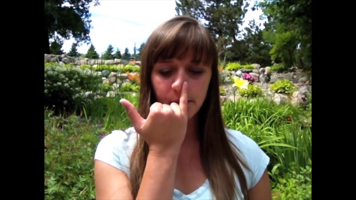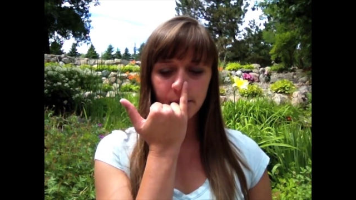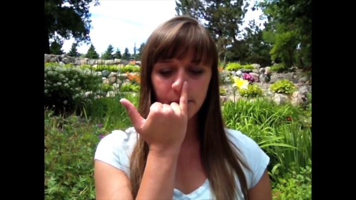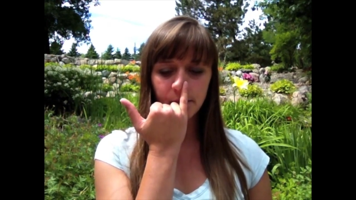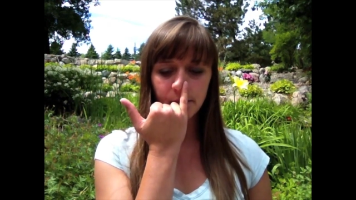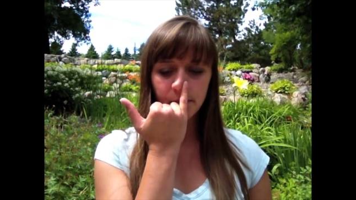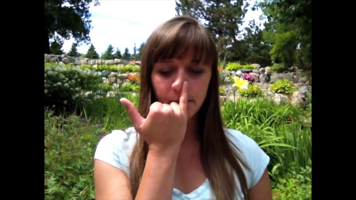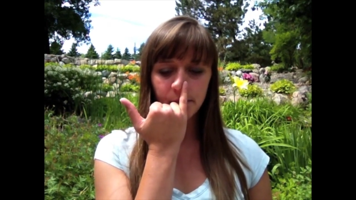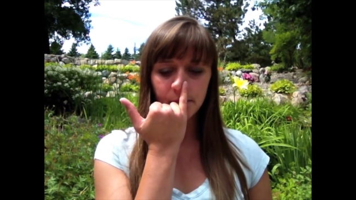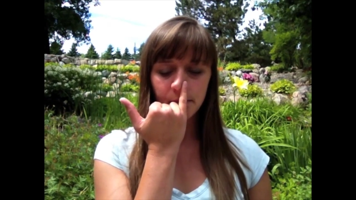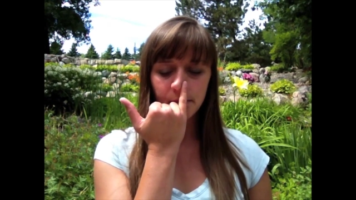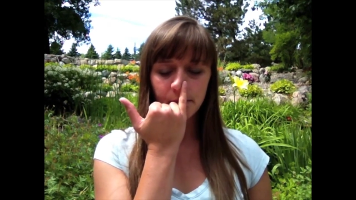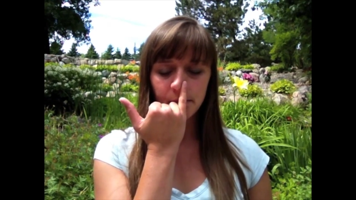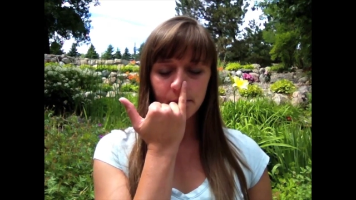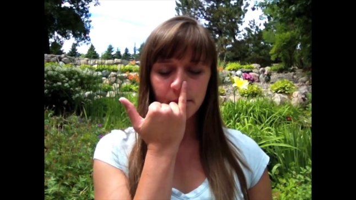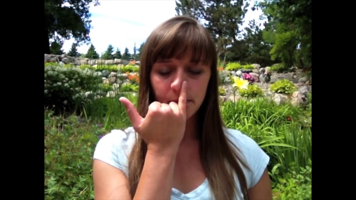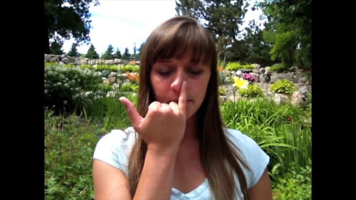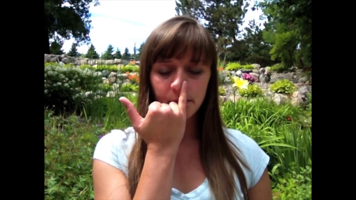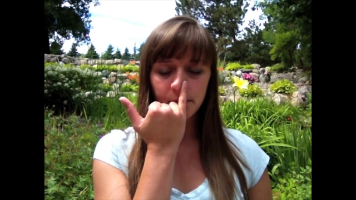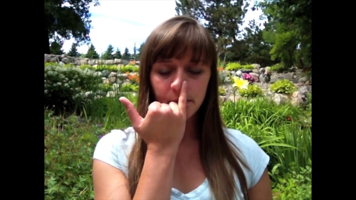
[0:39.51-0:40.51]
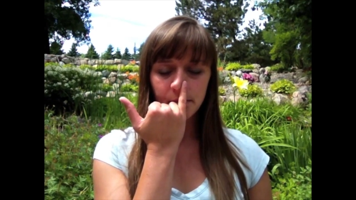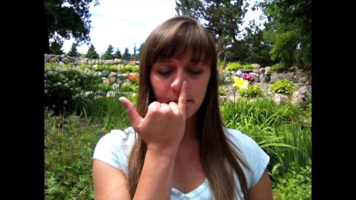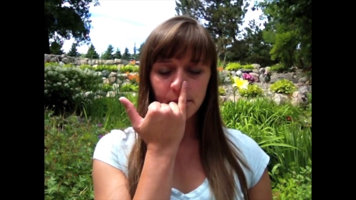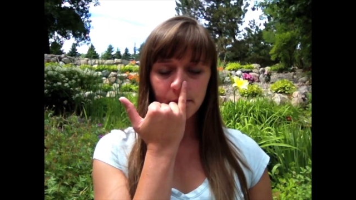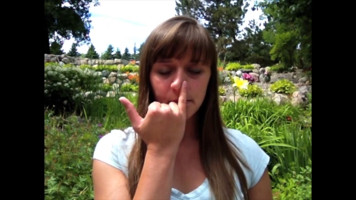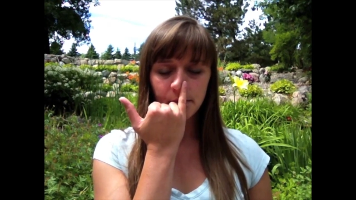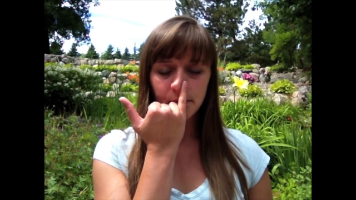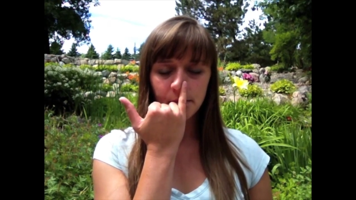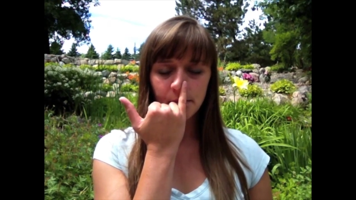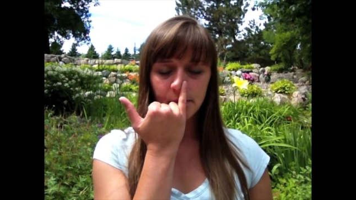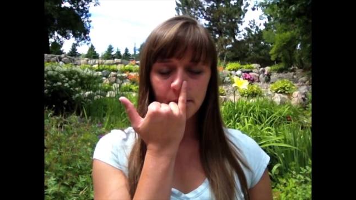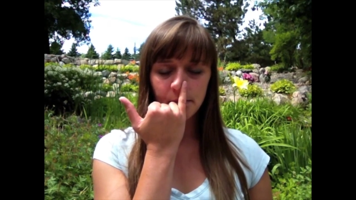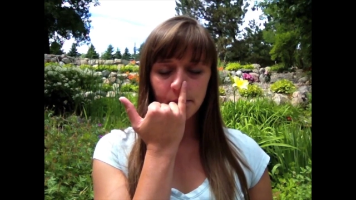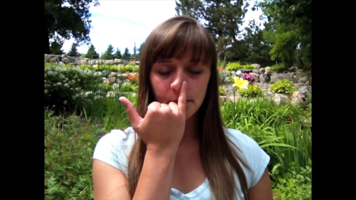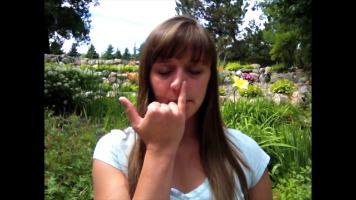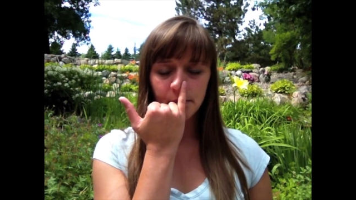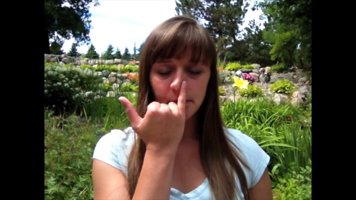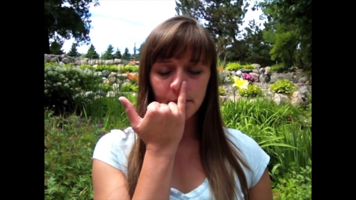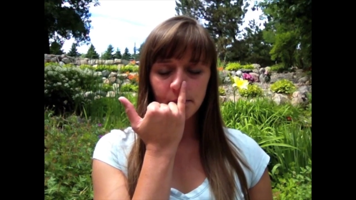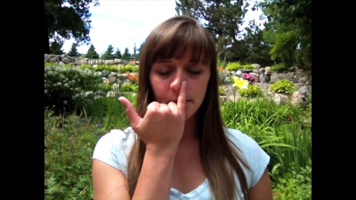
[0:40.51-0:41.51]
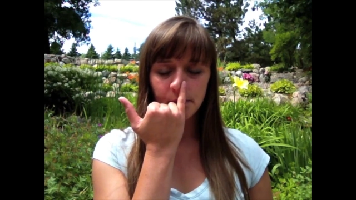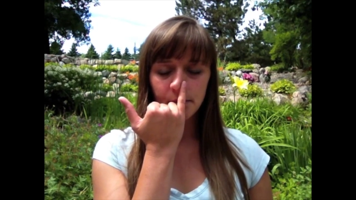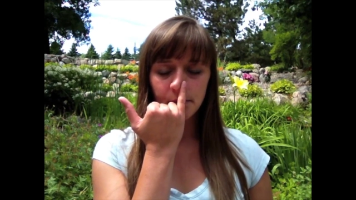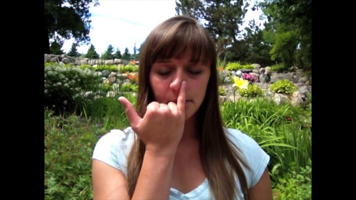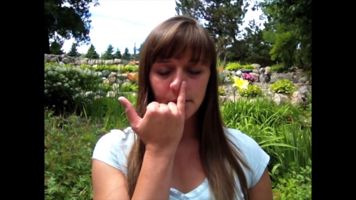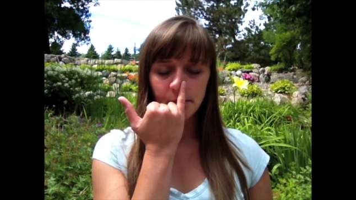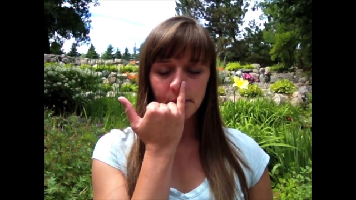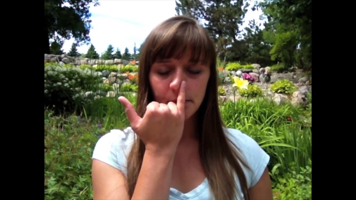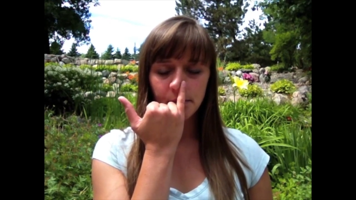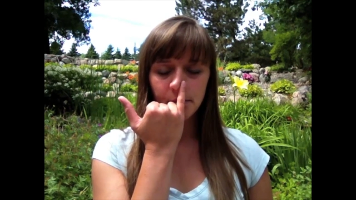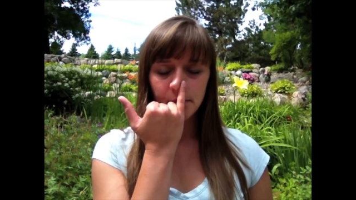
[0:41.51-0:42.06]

Nothing is said.